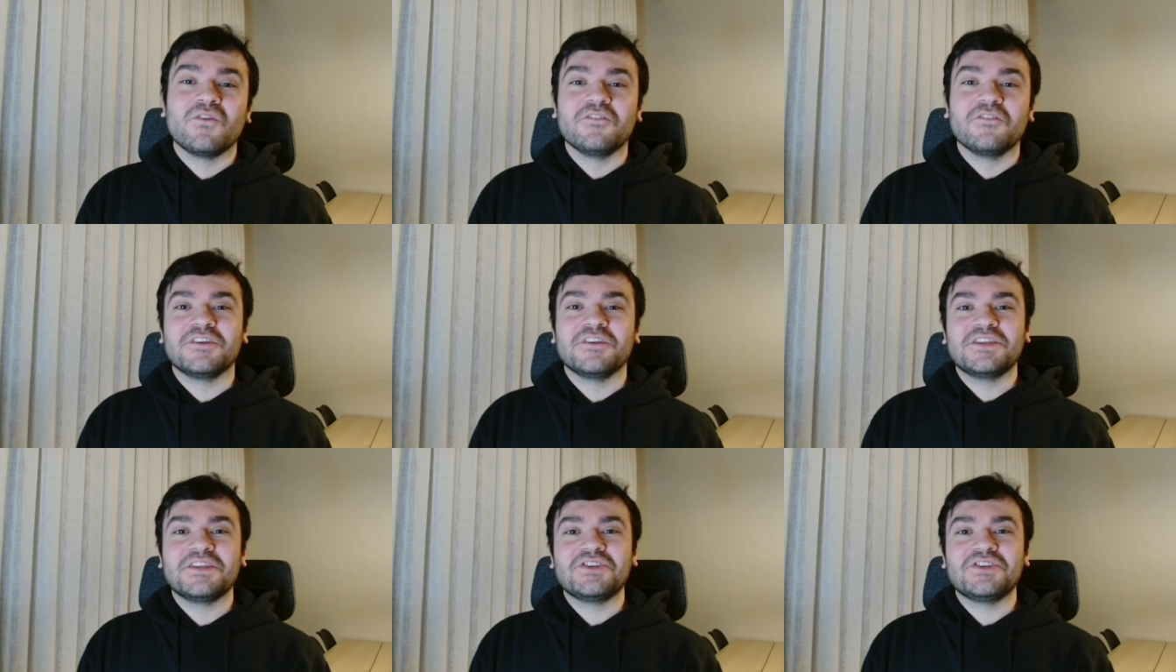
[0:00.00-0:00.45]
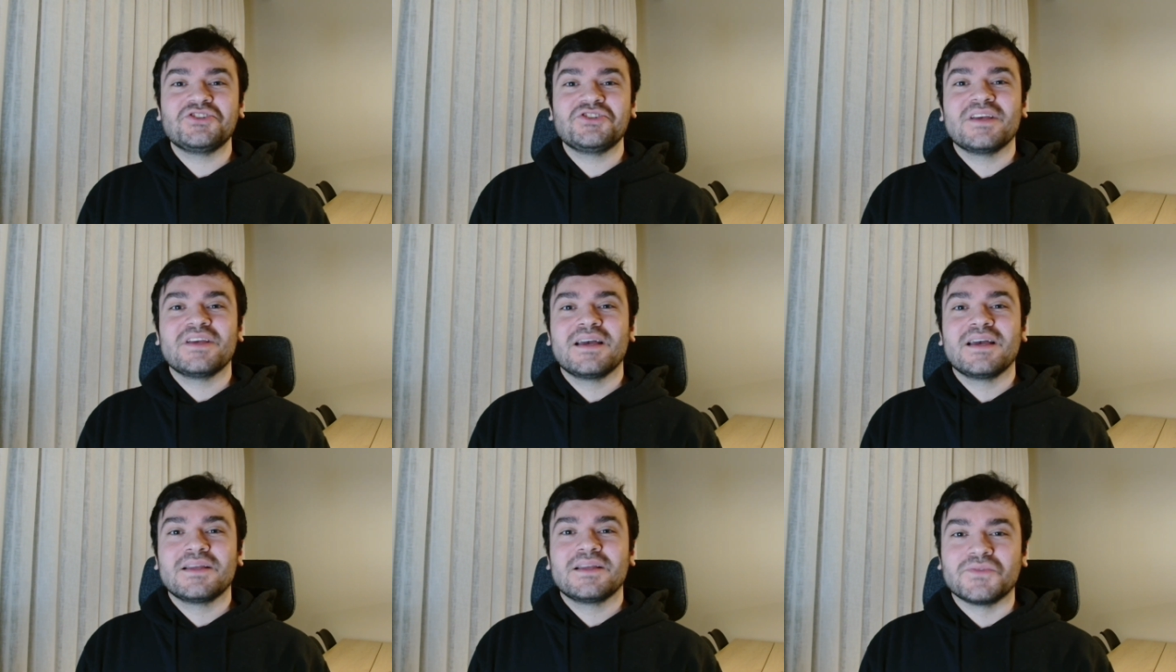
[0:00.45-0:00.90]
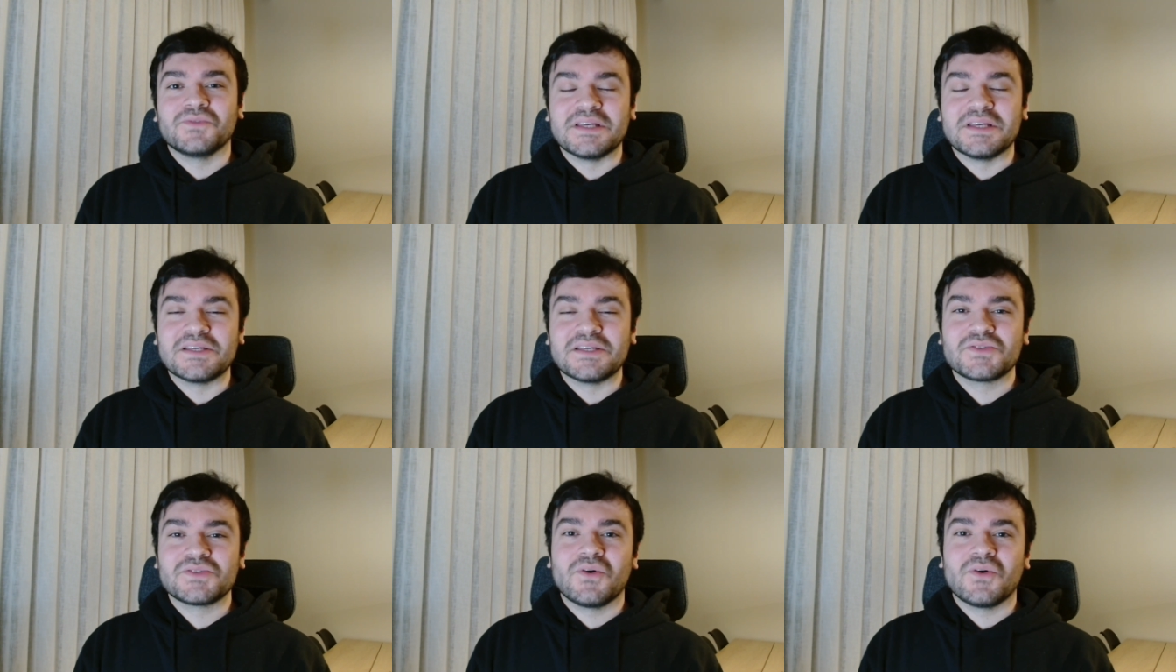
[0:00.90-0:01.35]
we finished
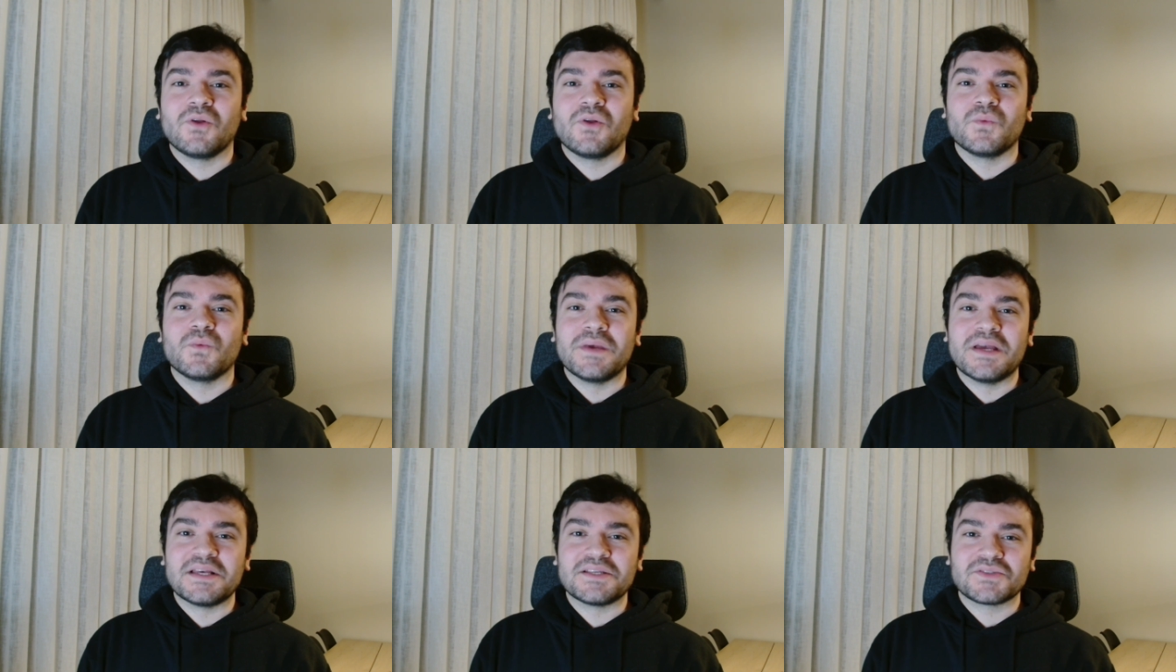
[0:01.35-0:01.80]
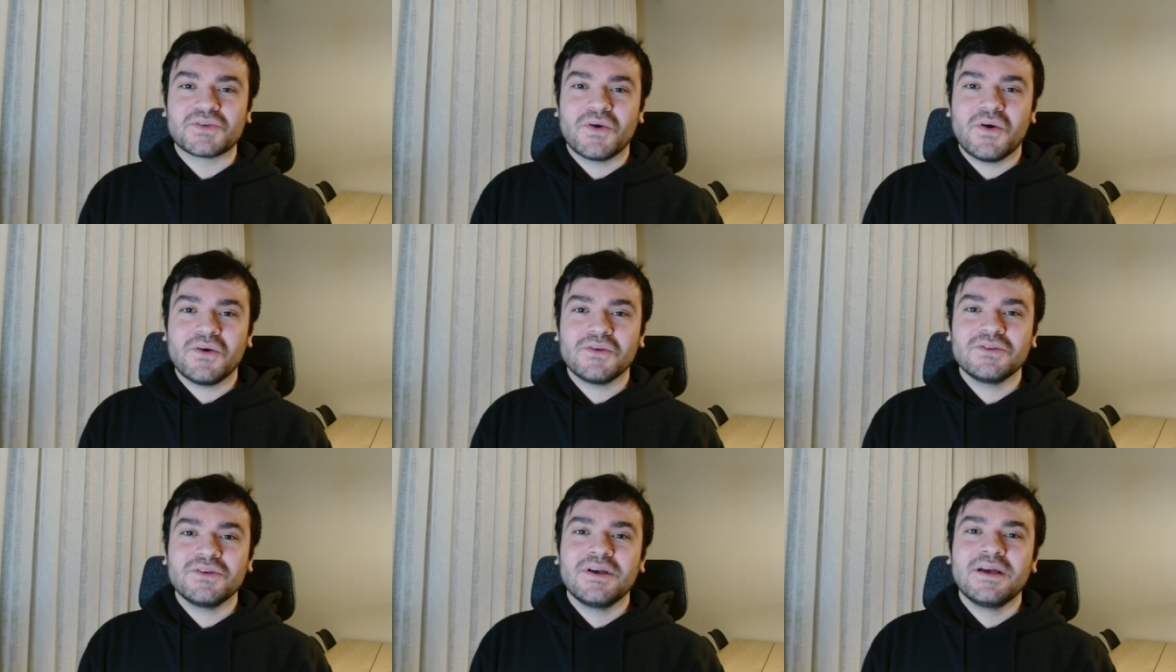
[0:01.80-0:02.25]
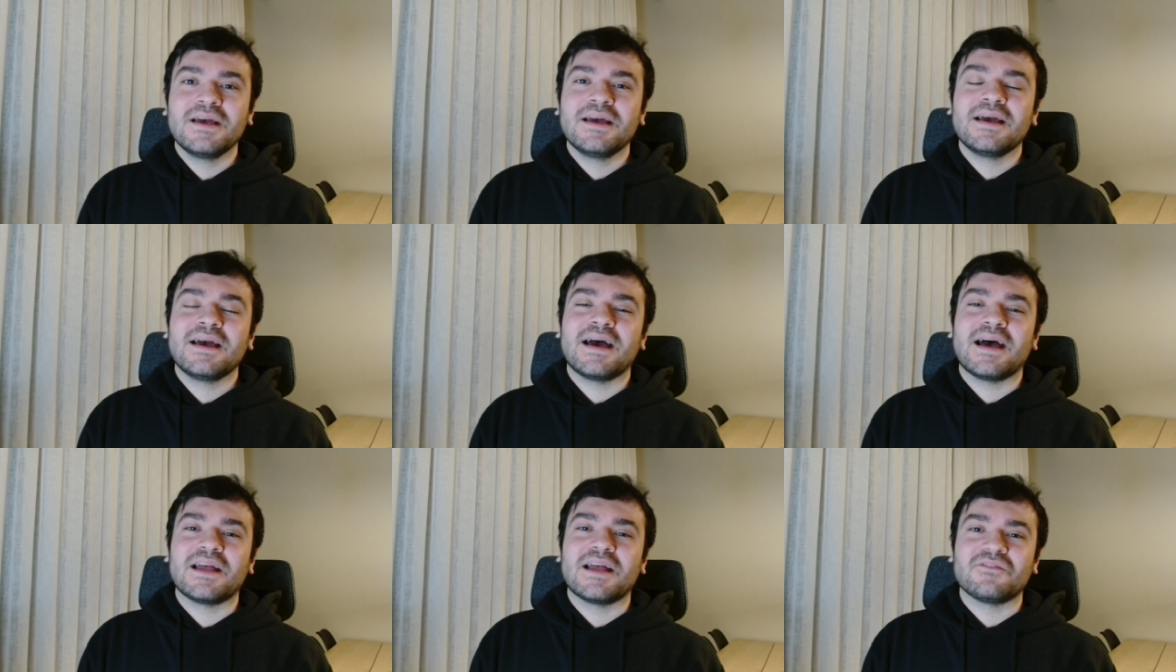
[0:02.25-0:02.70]
to install VS Code
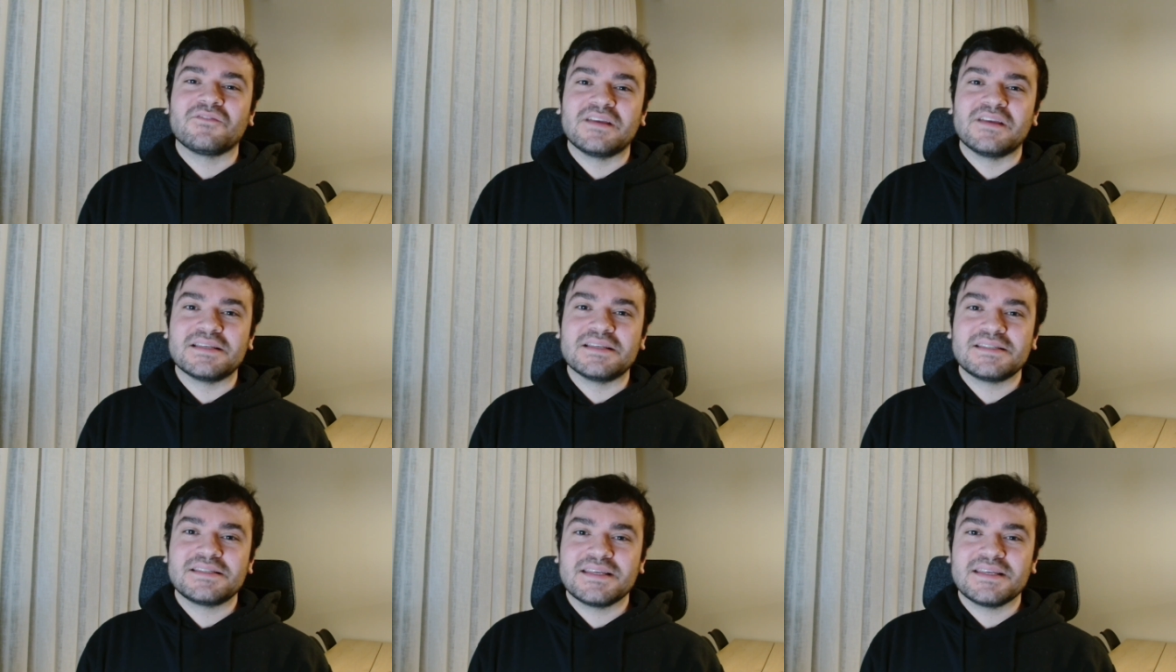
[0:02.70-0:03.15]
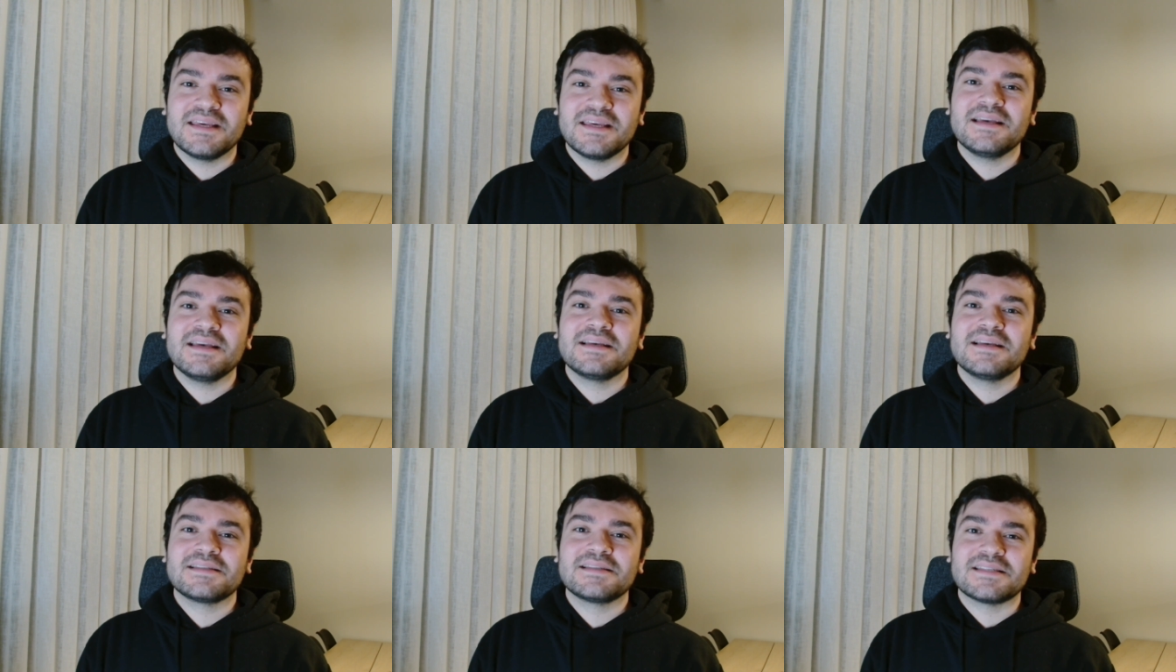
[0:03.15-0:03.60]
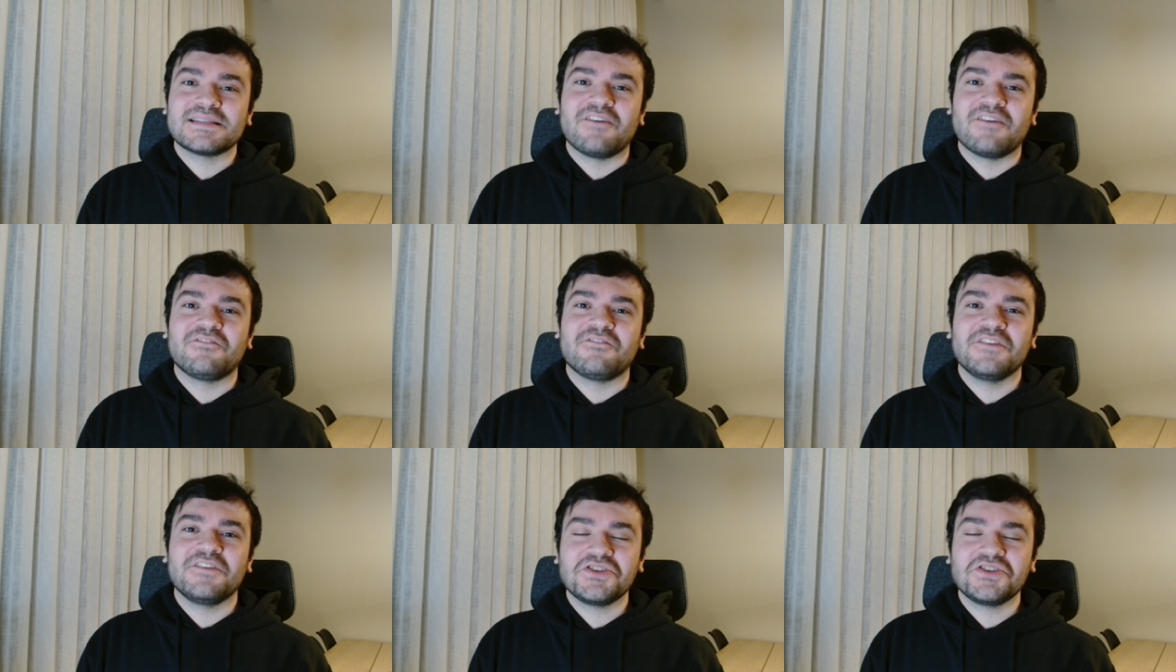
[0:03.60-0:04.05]
and we see
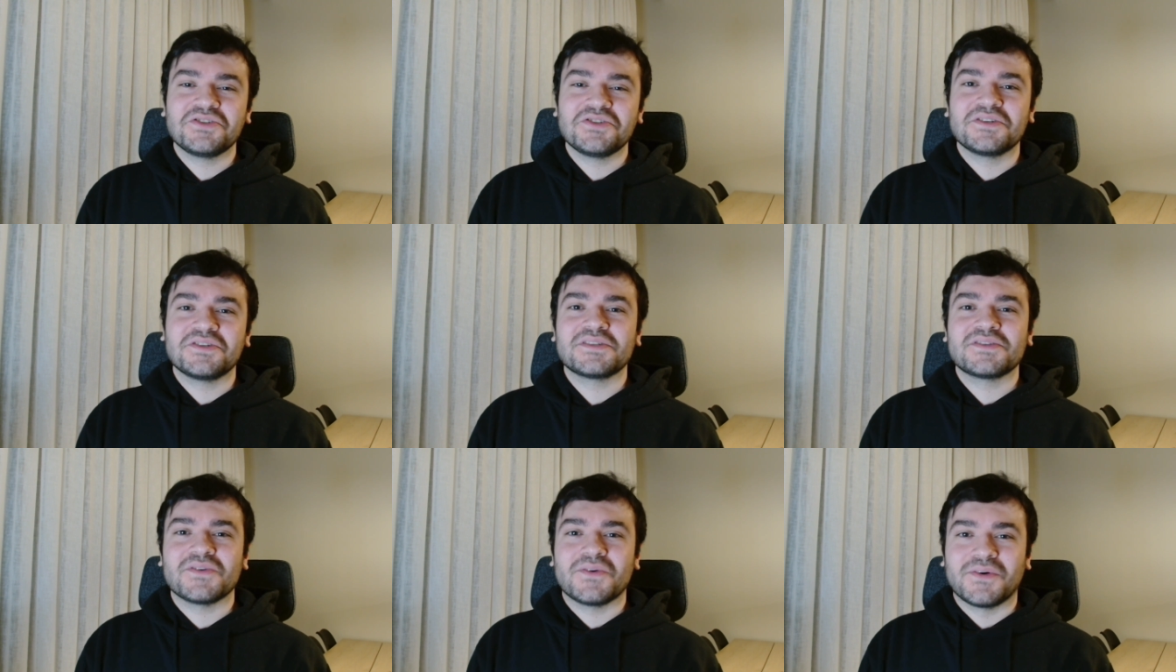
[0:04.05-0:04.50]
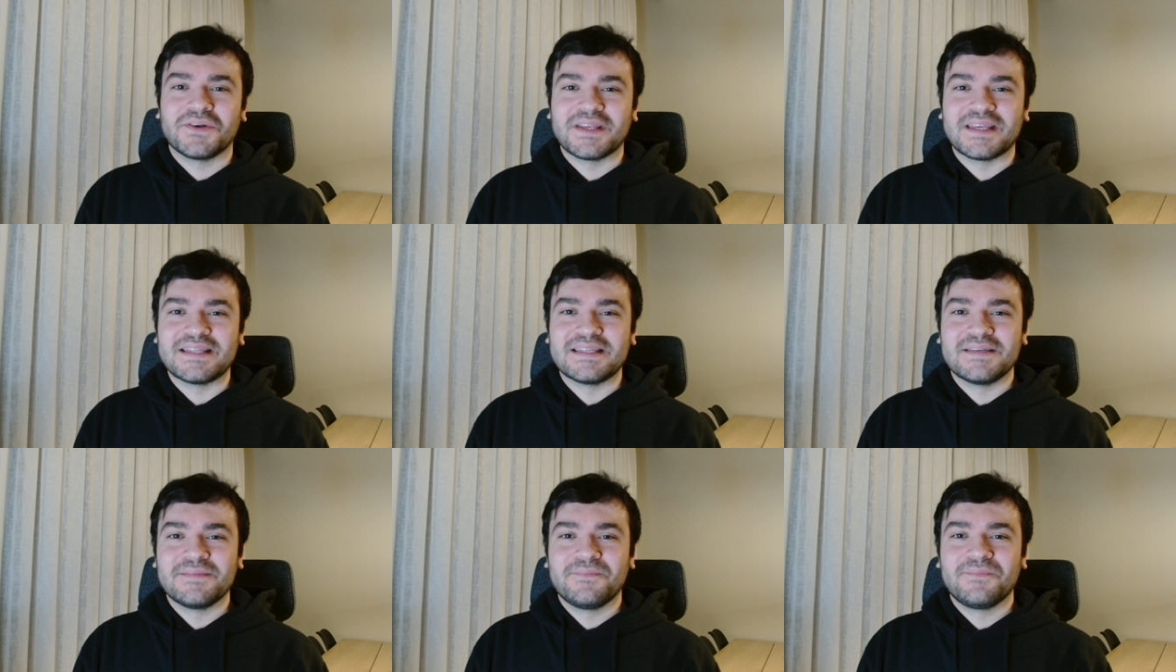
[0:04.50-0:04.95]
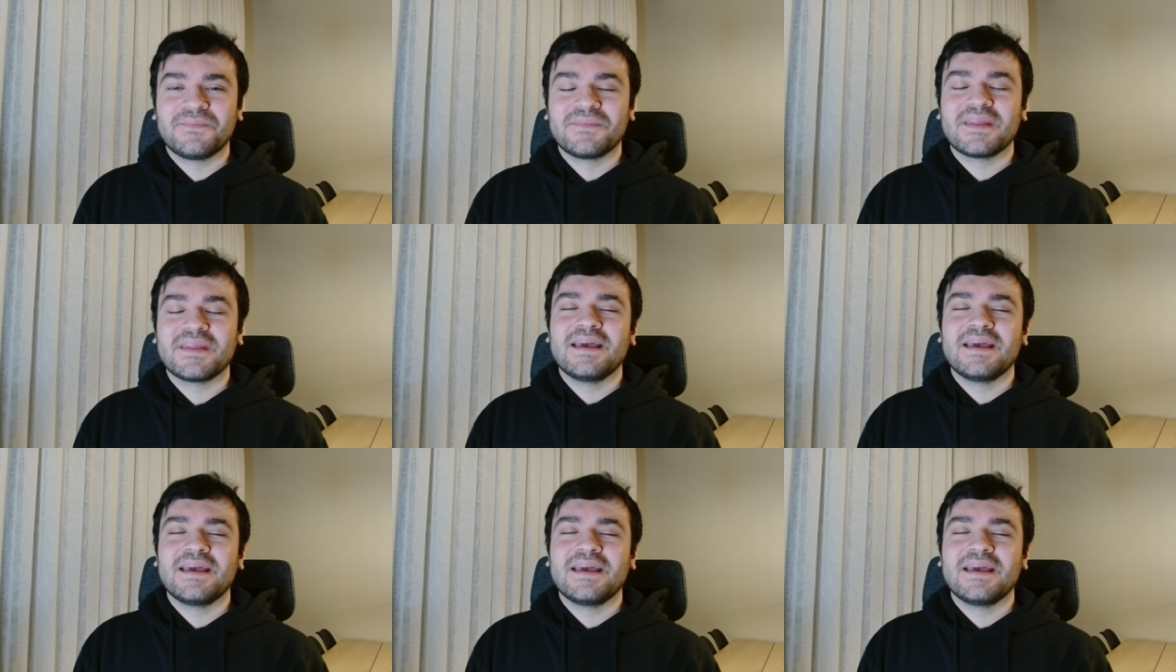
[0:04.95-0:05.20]
some features on it.